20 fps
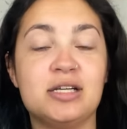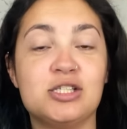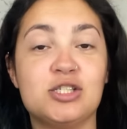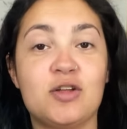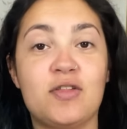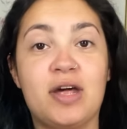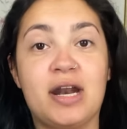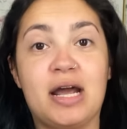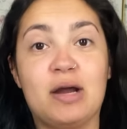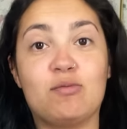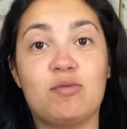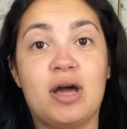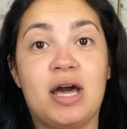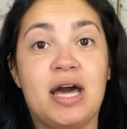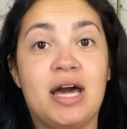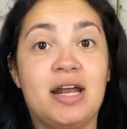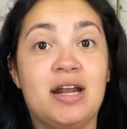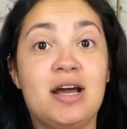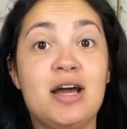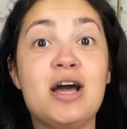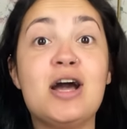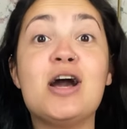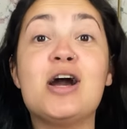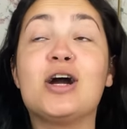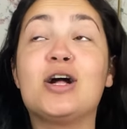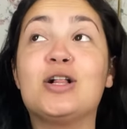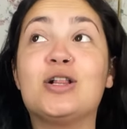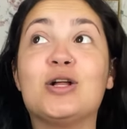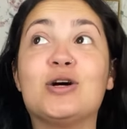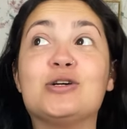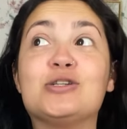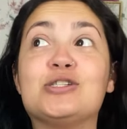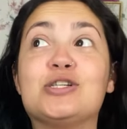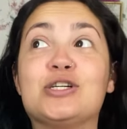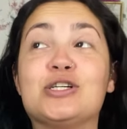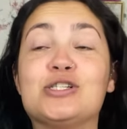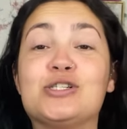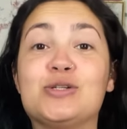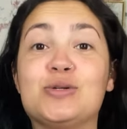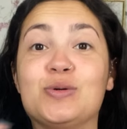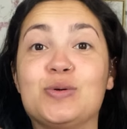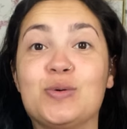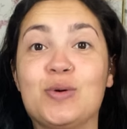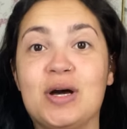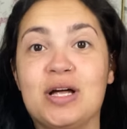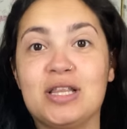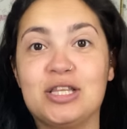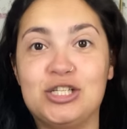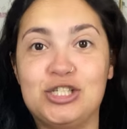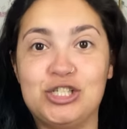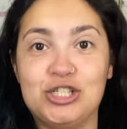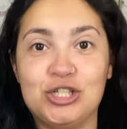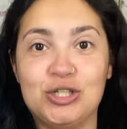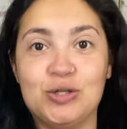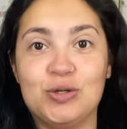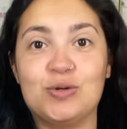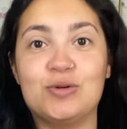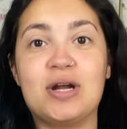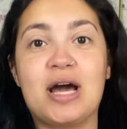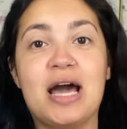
So then I read closer to June,